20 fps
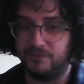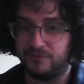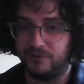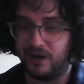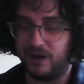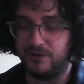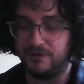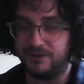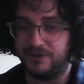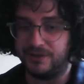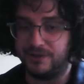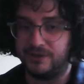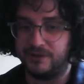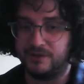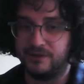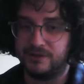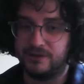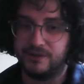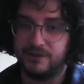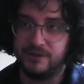browser
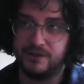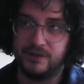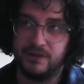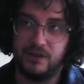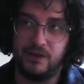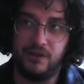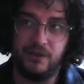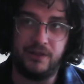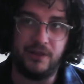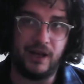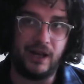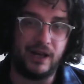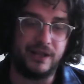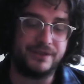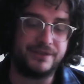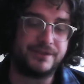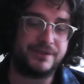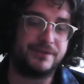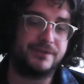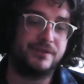
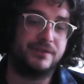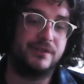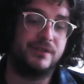that